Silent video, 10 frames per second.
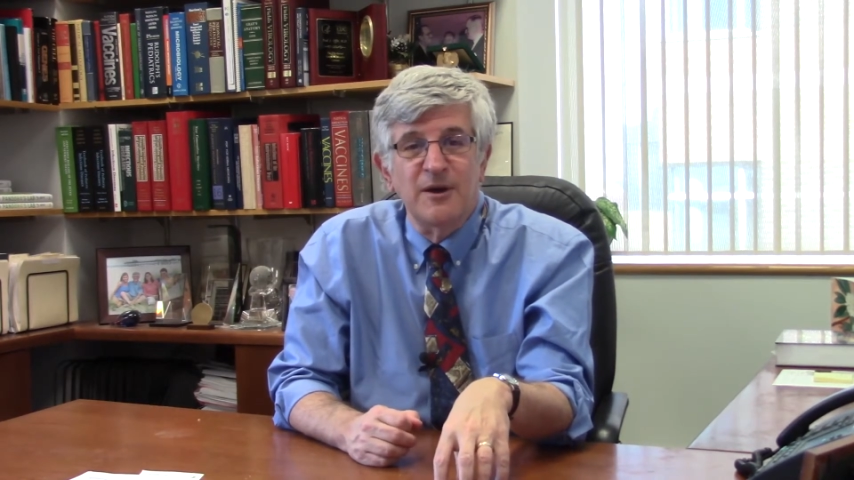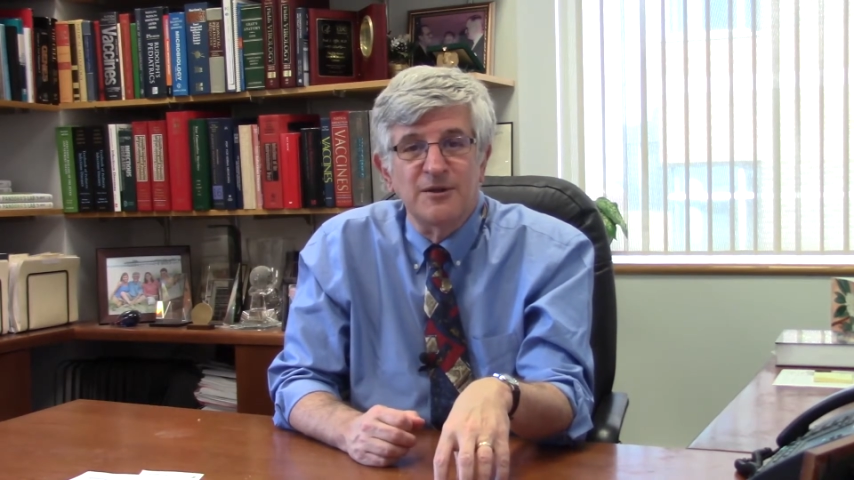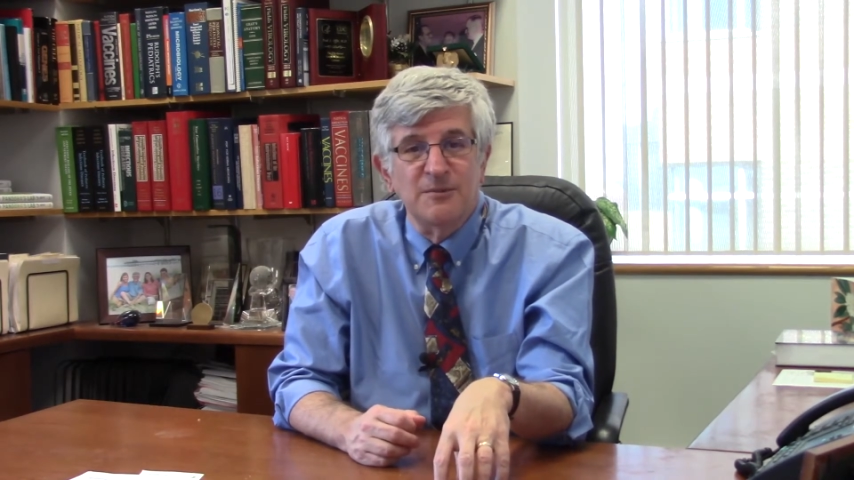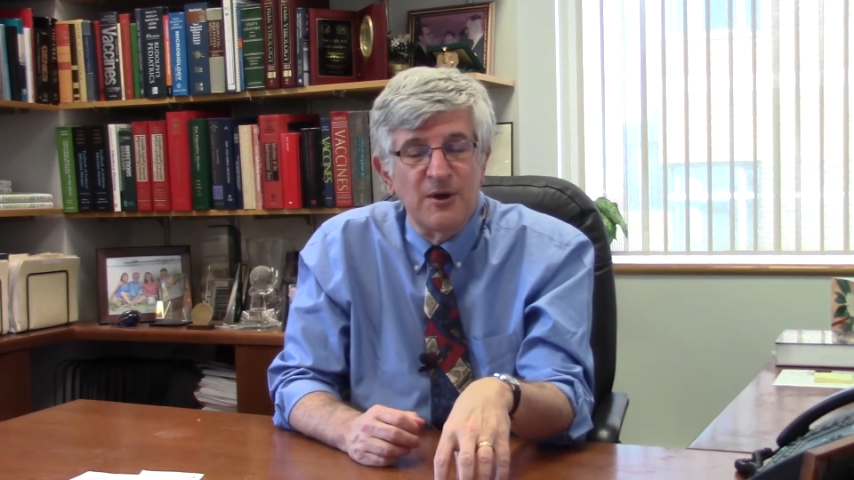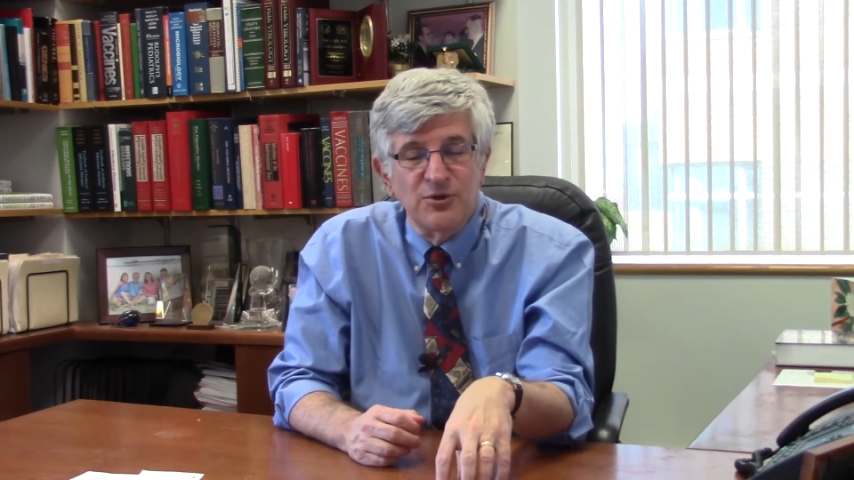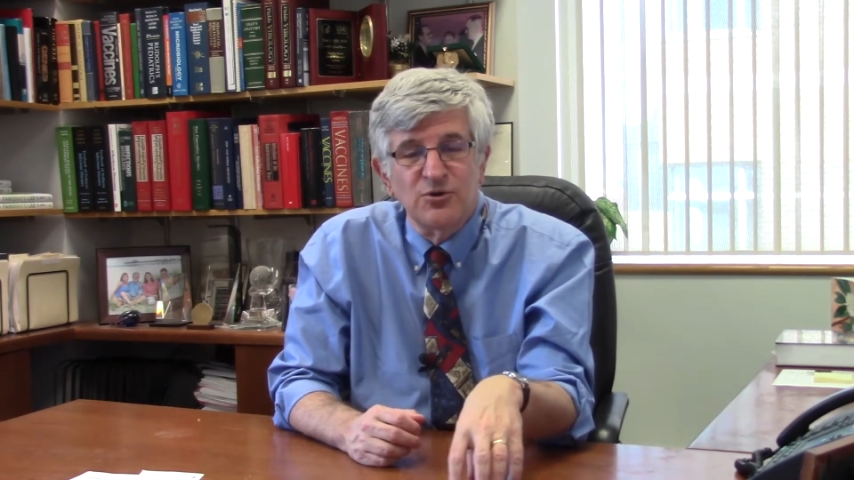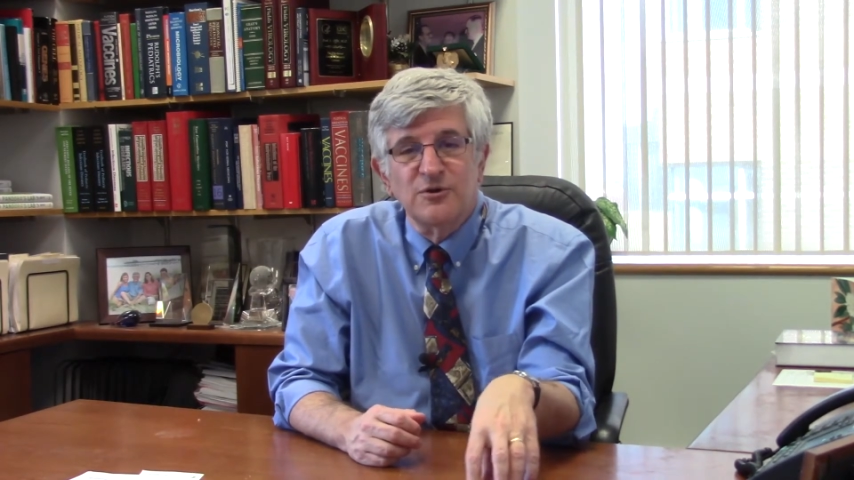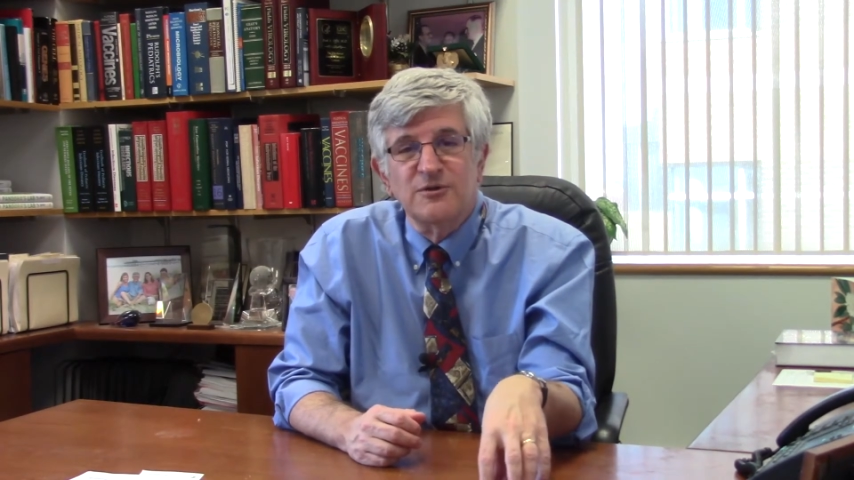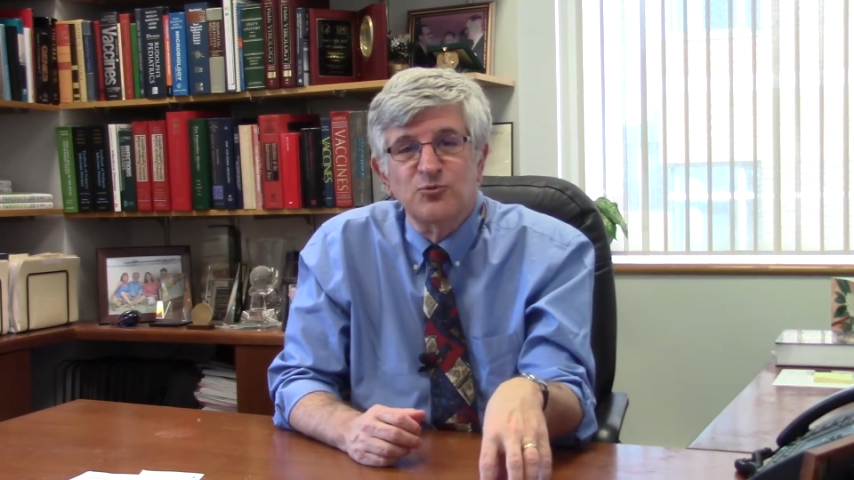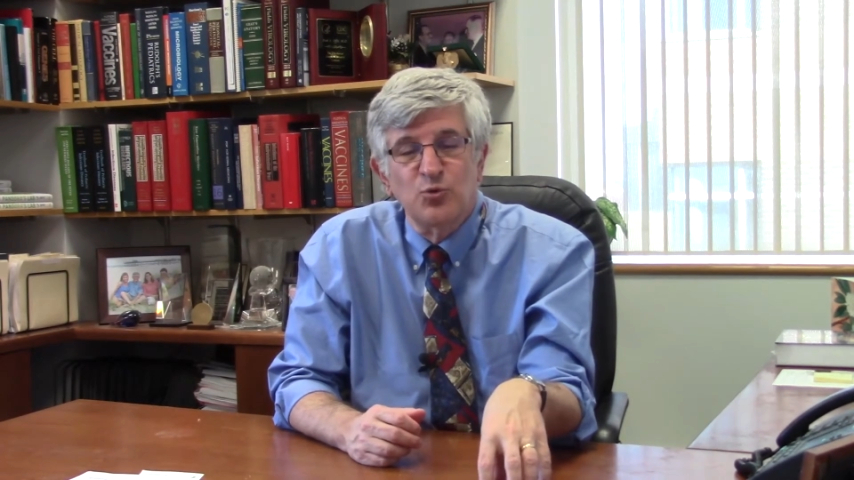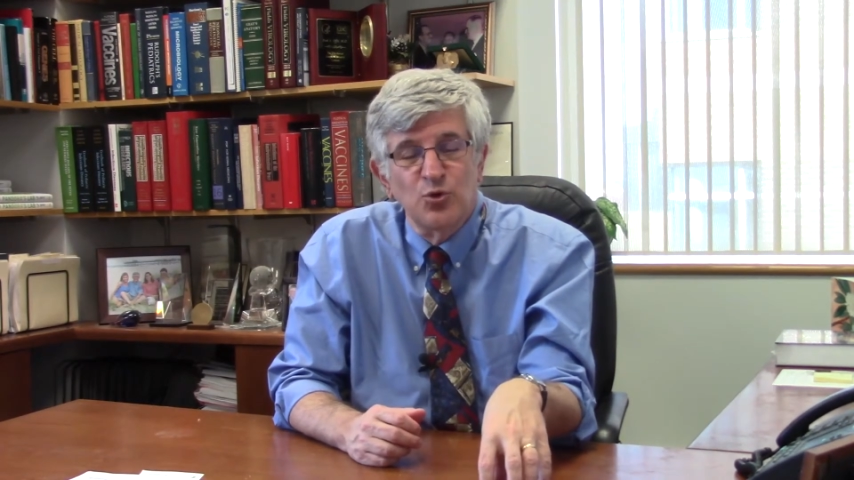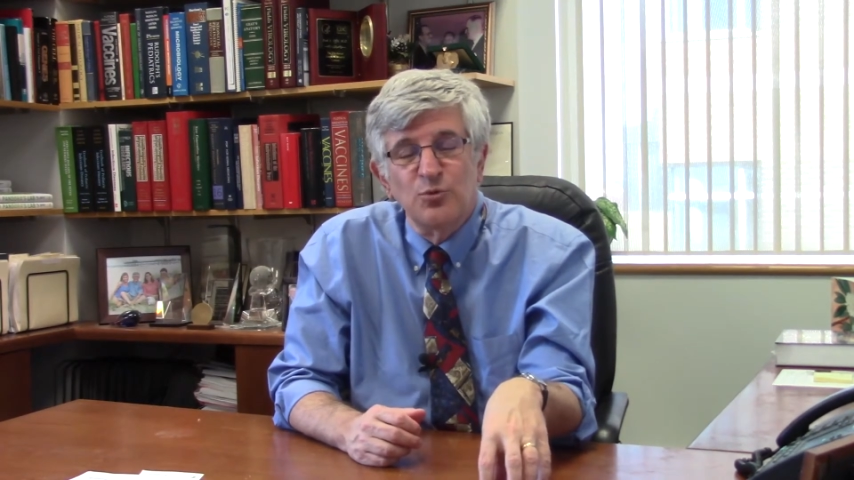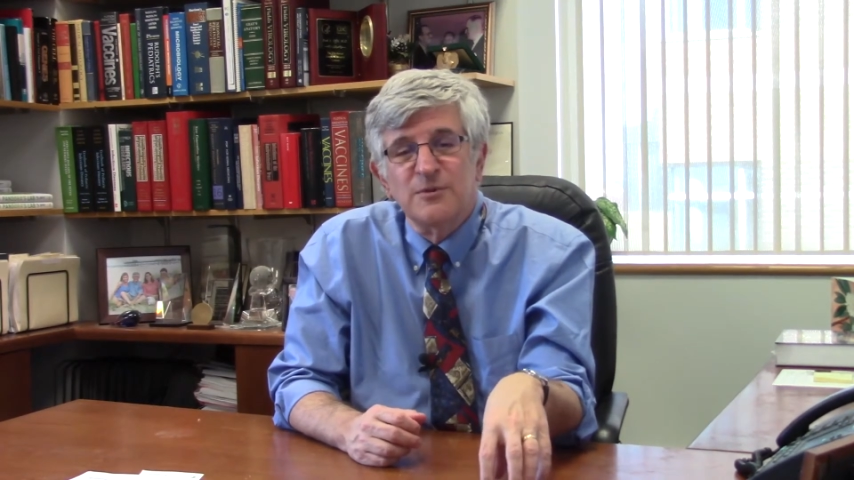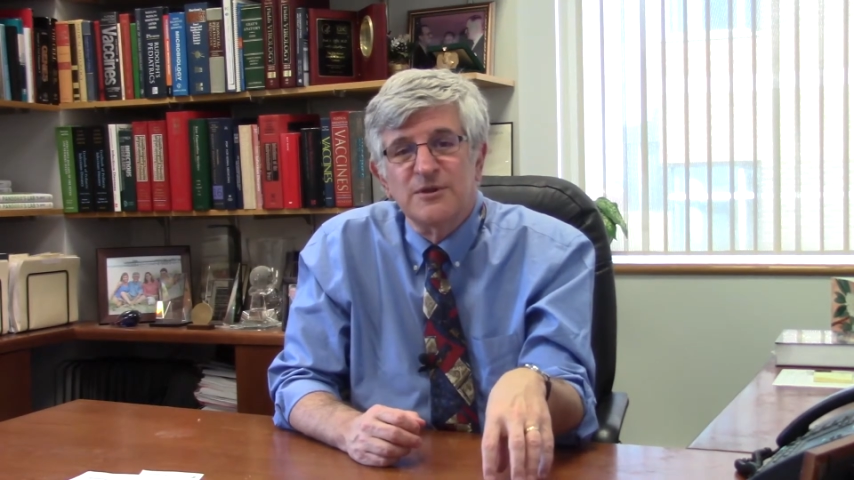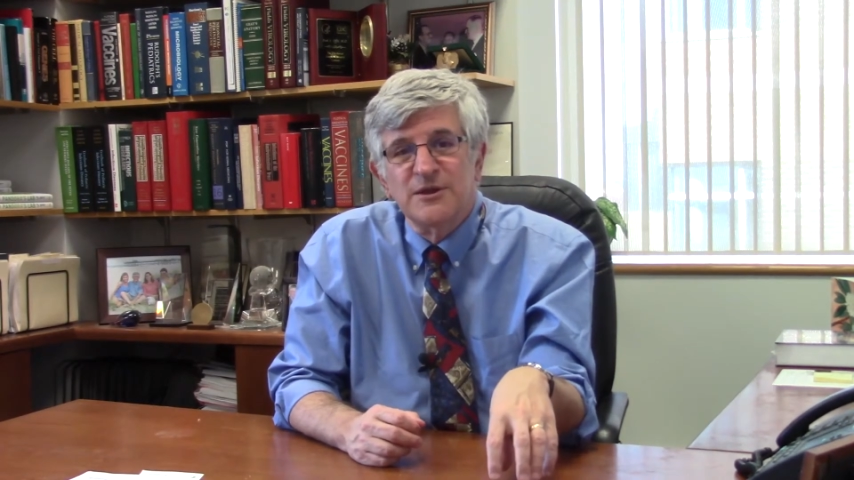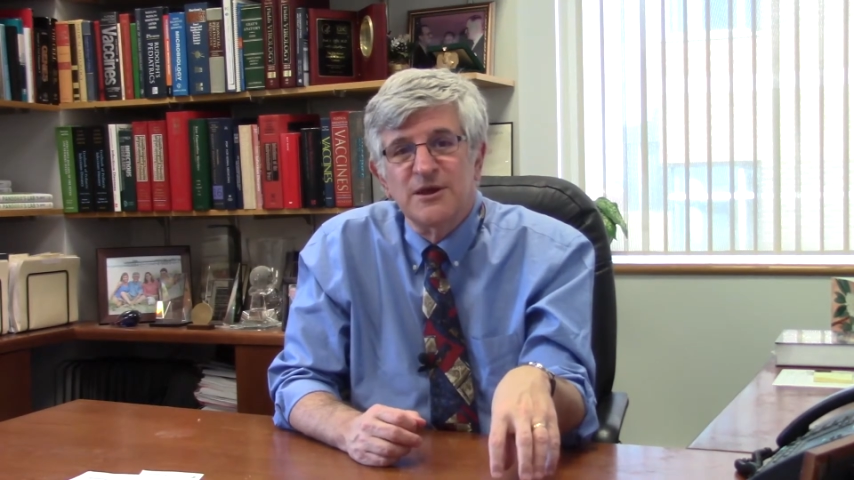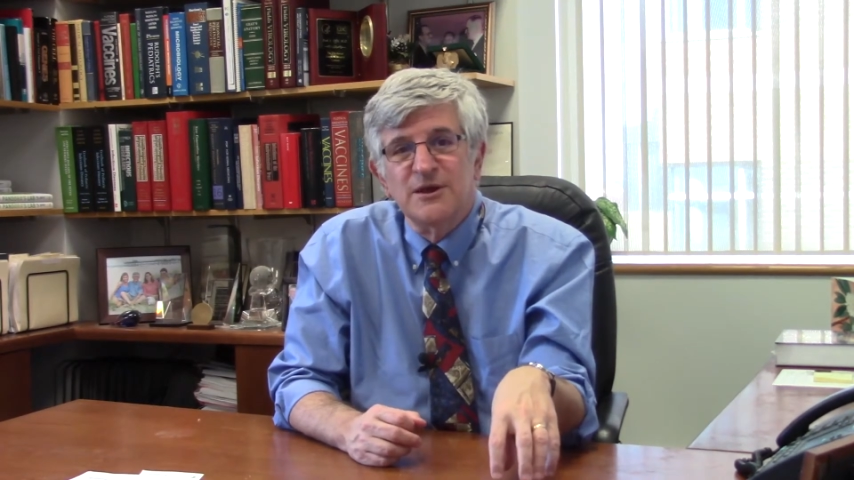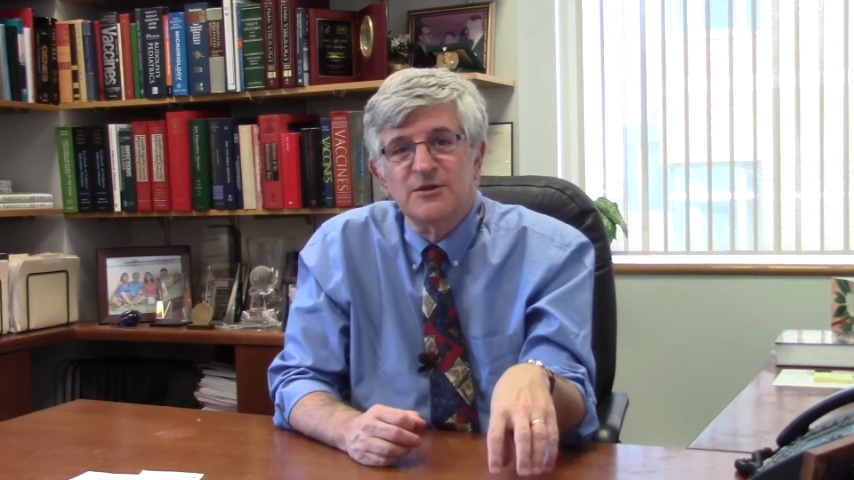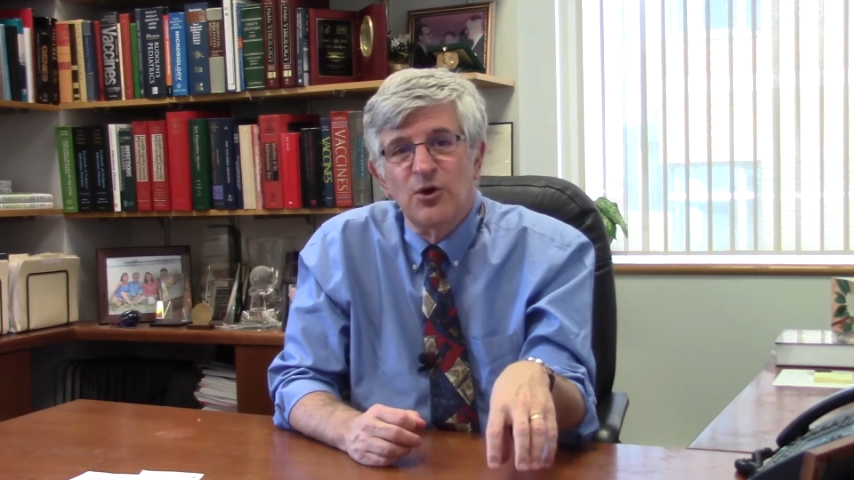in the mother's womb, the,